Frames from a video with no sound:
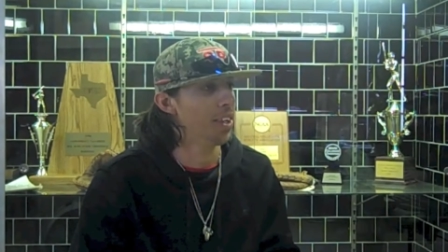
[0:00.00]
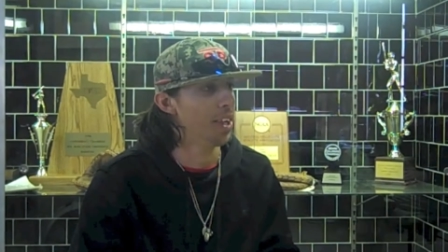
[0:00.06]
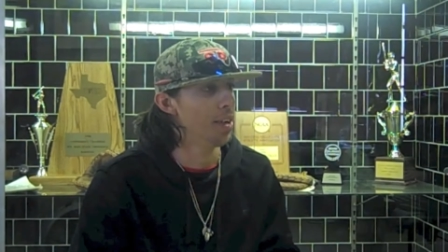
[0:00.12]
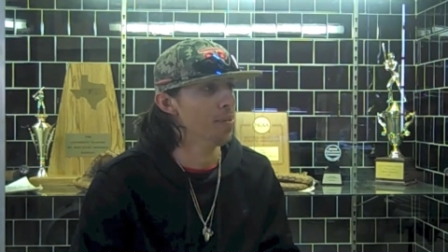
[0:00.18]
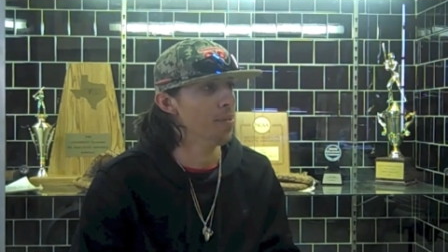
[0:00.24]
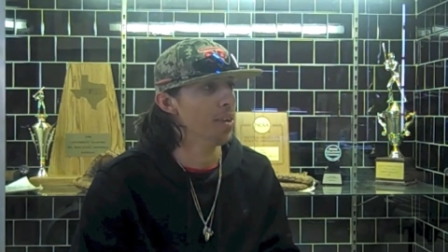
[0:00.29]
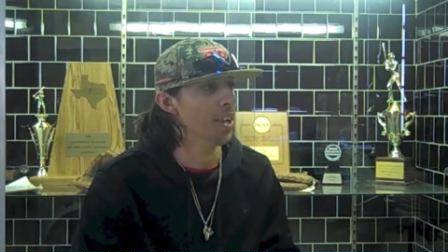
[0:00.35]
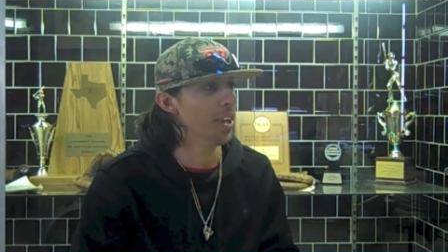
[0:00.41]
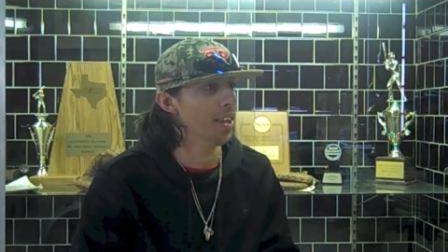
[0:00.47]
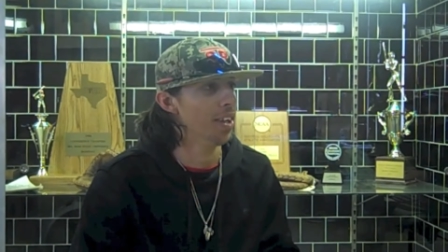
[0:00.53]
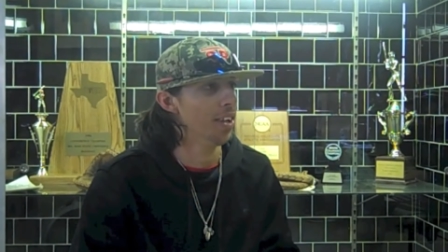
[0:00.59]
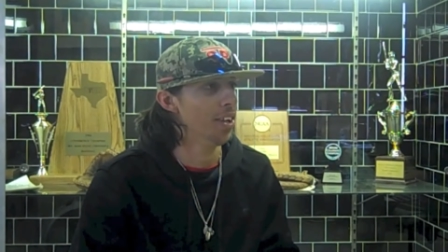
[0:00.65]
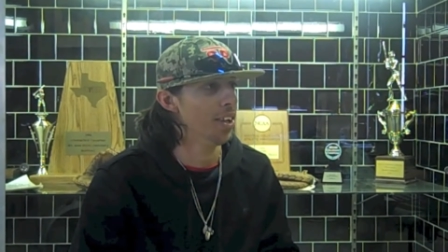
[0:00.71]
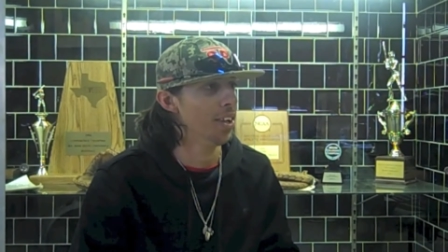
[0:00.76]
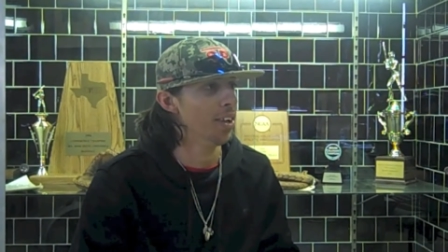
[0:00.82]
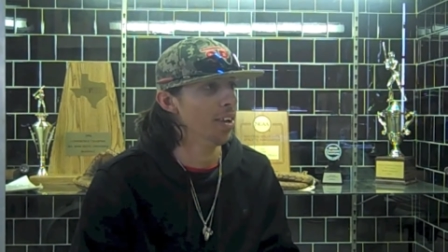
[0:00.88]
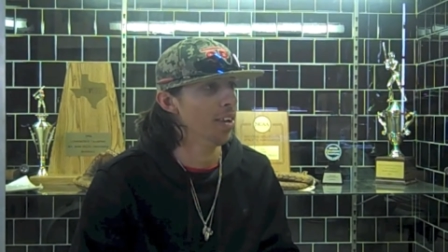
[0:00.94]
team again
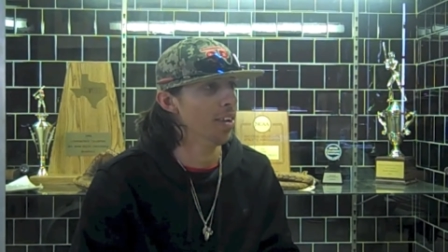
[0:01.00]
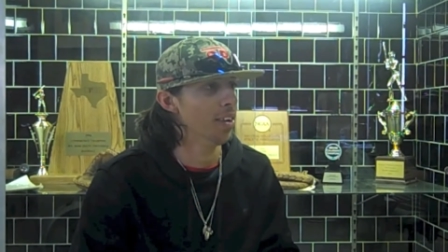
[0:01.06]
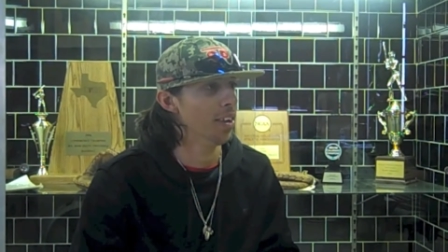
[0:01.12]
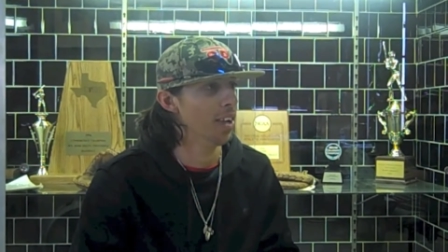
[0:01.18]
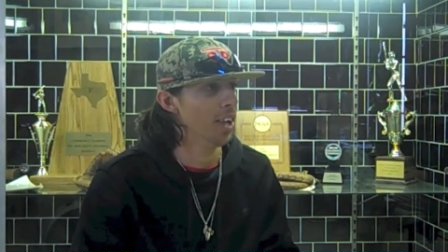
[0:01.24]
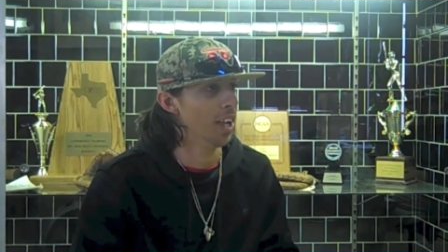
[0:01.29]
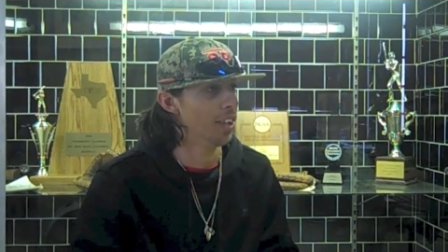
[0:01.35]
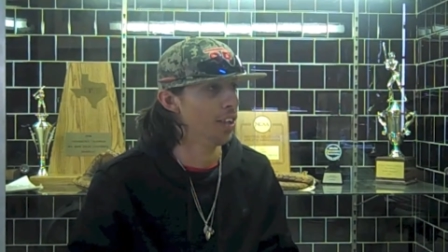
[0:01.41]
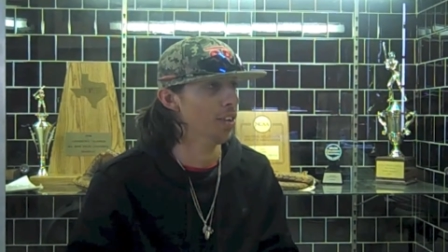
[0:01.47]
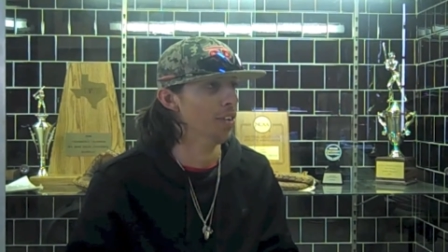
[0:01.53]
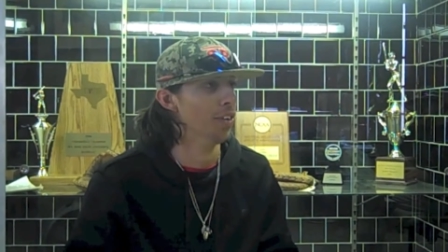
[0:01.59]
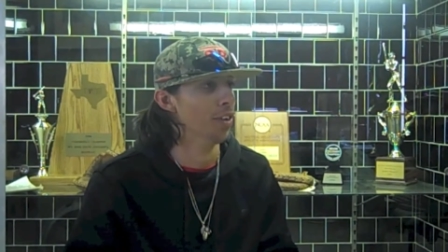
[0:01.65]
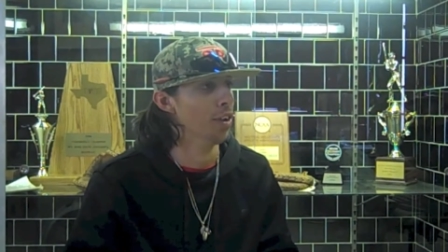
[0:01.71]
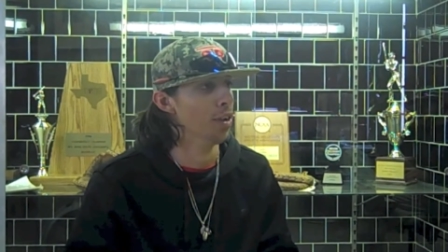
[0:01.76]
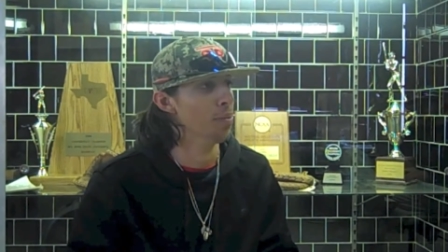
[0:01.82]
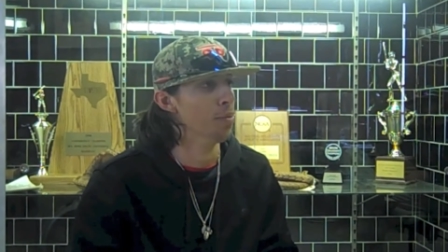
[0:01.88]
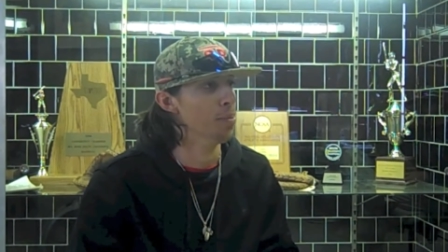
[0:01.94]
this year. Last year I was
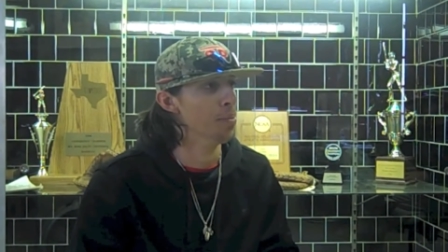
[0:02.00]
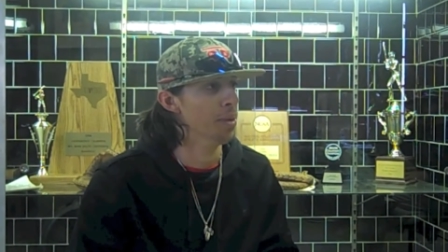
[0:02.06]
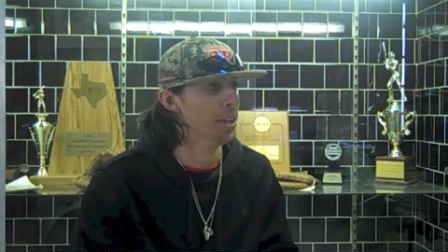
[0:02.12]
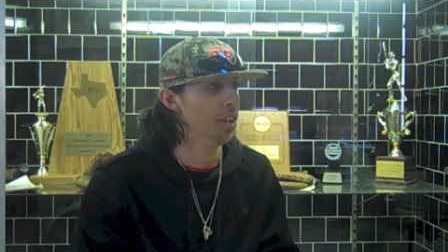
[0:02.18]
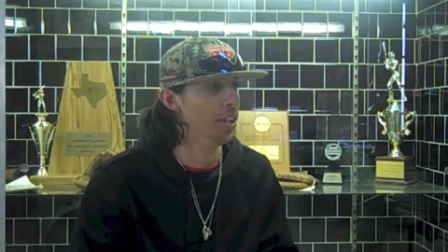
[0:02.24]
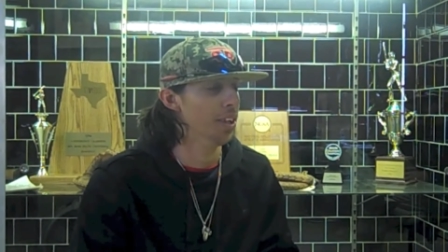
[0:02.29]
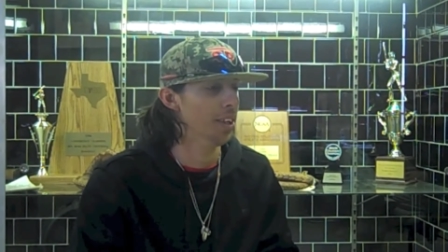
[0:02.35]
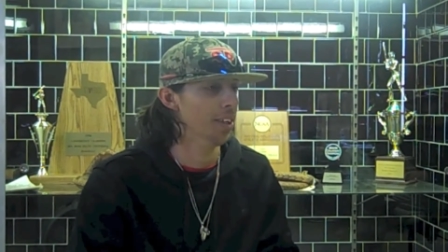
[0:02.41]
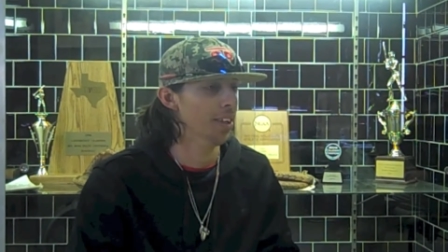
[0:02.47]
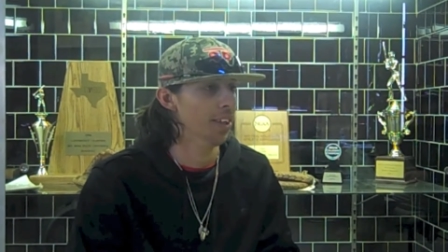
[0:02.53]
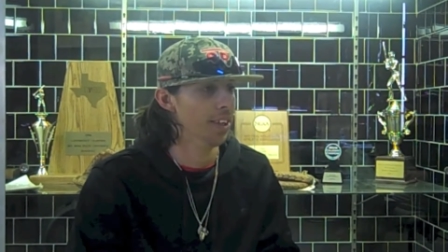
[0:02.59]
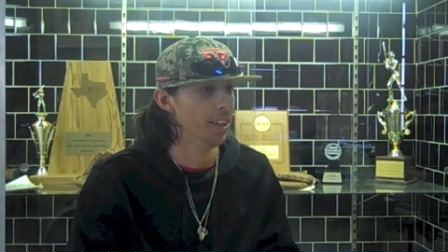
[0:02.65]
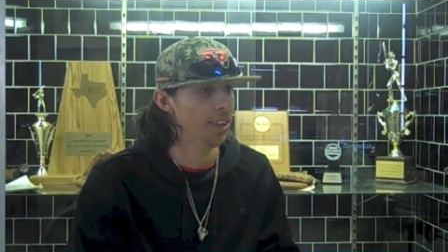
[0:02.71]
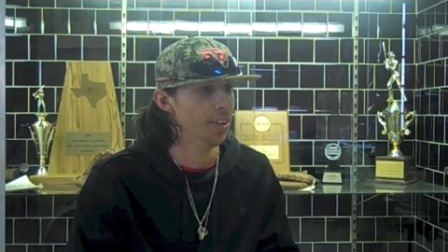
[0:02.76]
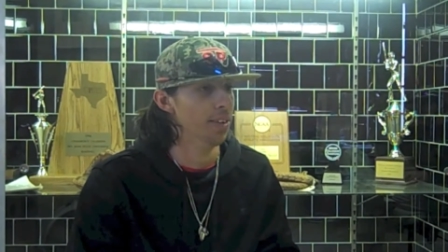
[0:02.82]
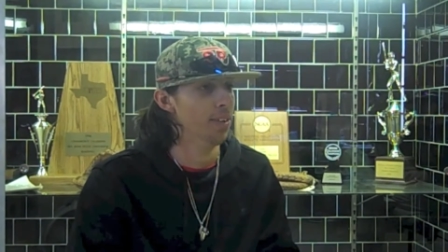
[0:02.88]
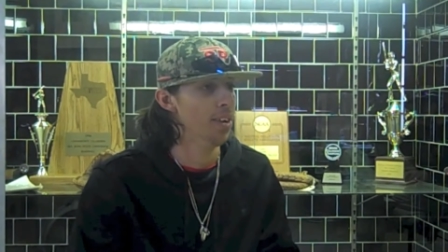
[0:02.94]
honorable mention,
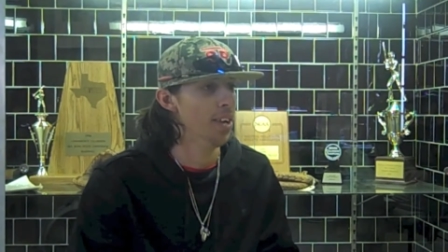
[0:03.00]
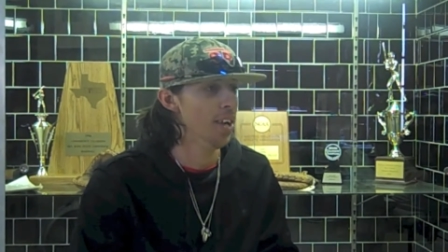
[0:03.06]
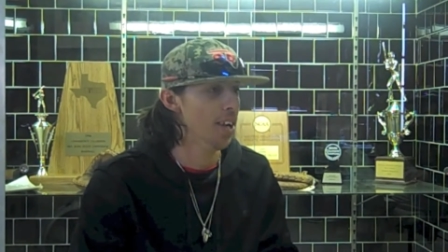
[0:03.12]
so